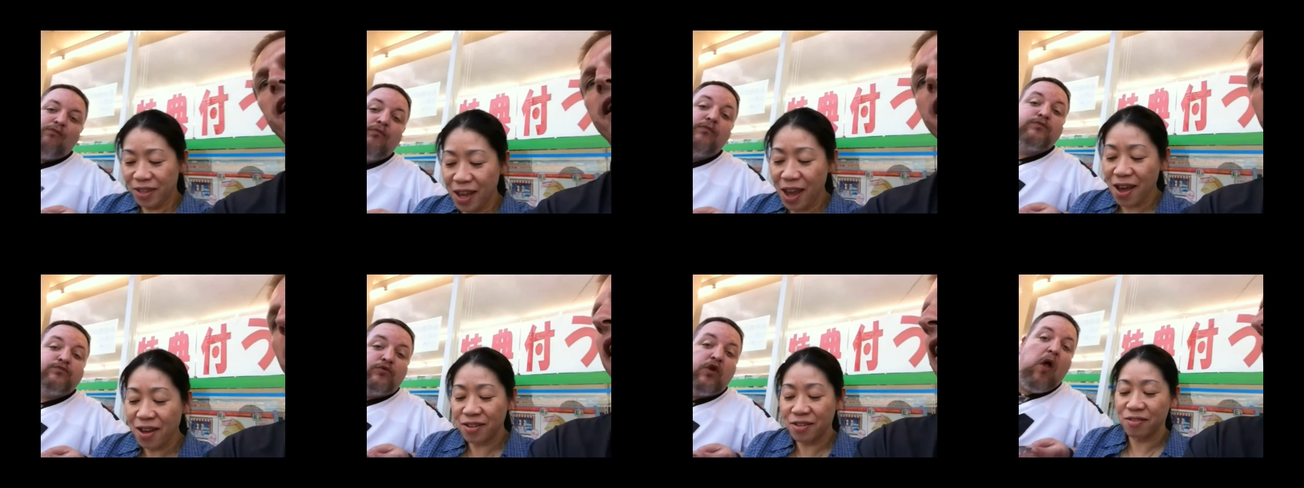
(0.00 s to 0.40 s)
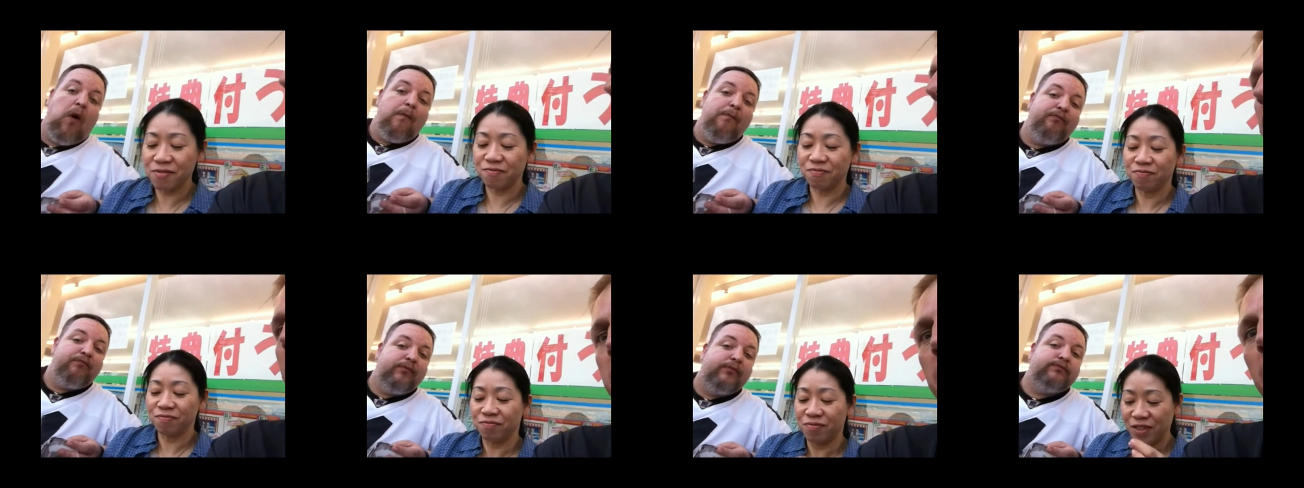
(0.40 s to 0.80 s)
Speaker 1: dedicated yes.
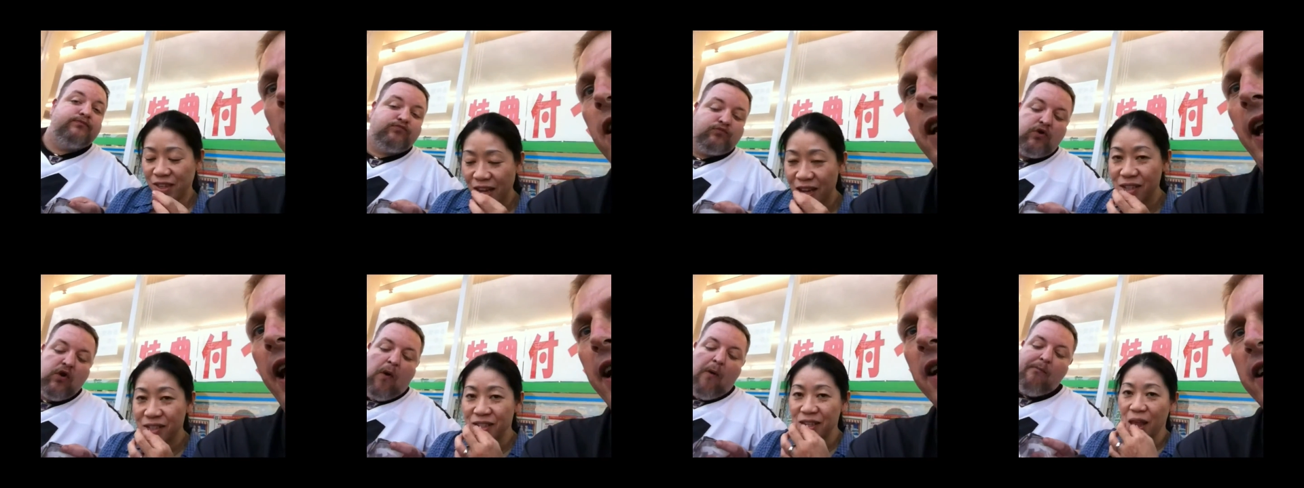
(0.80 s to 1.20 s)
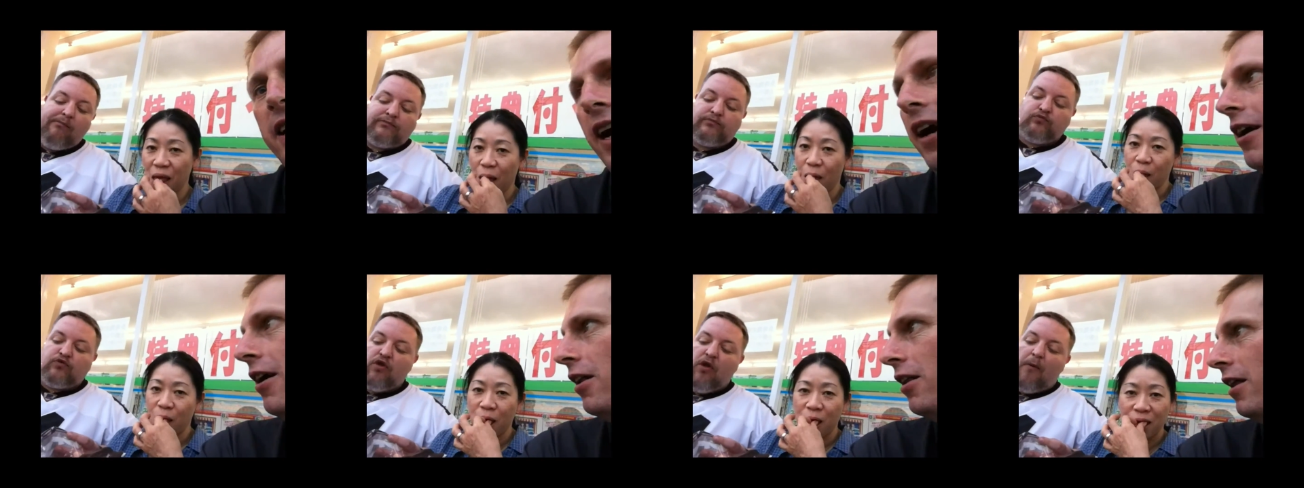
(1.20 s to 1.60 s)
to Doug yes. and
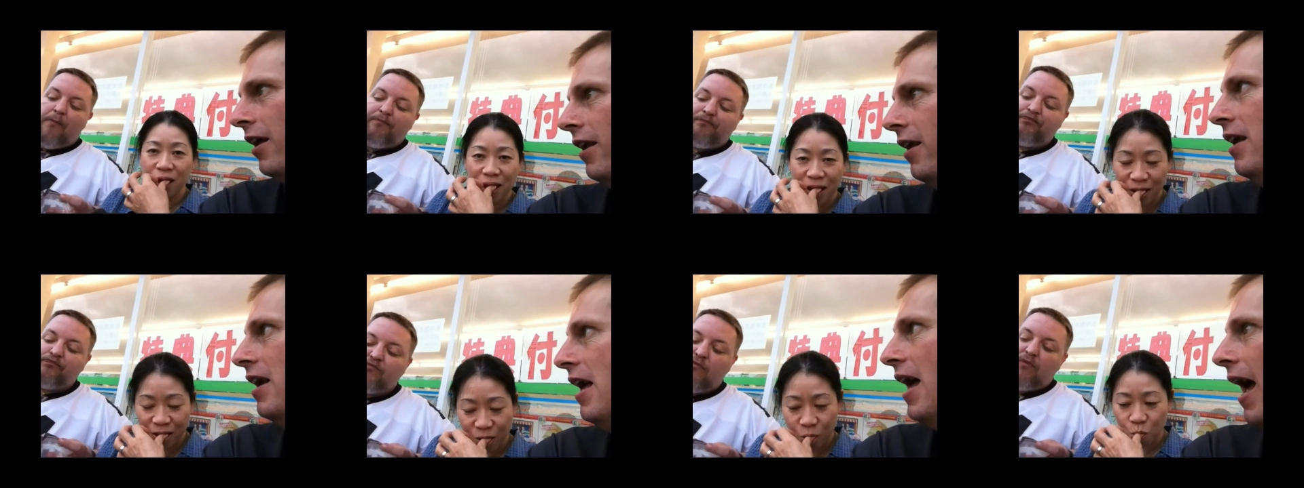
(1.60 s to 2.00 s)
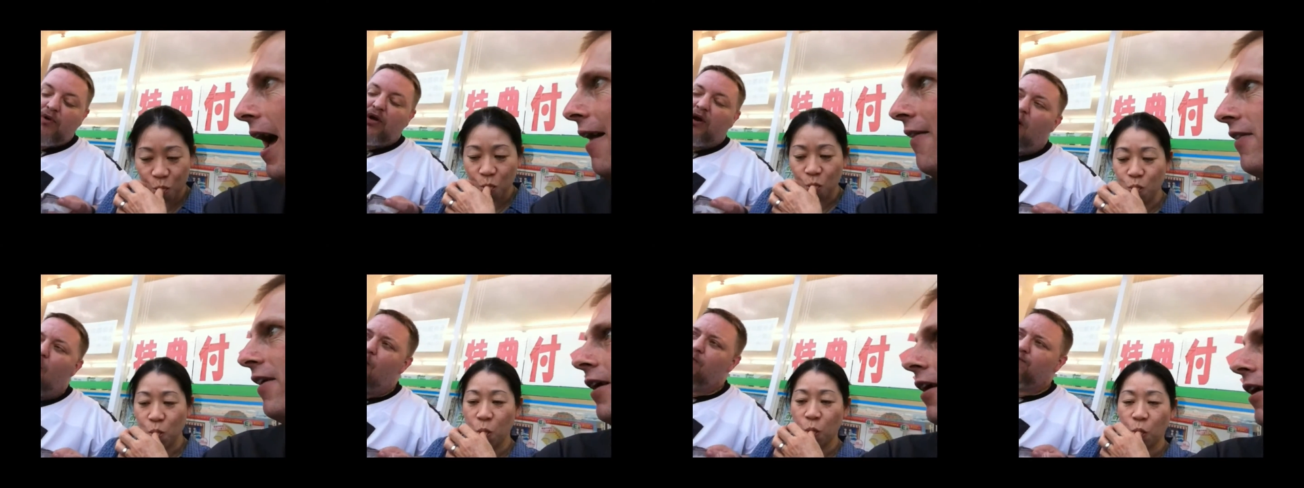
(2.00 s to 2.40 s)
Carolyn yes. and